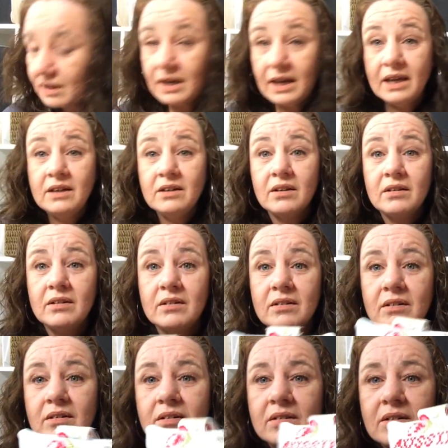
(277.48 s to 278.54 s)
and a
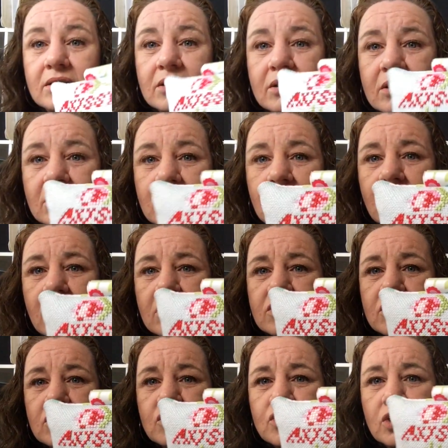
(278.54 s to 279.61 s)
heart
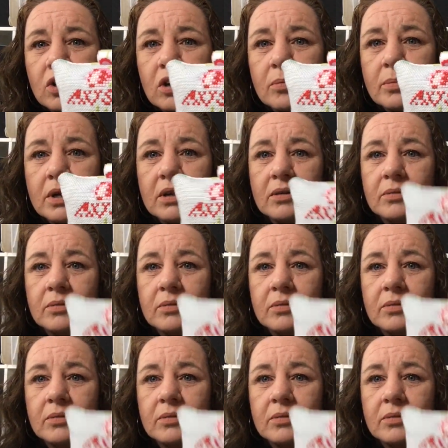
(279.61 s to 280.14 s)
charm.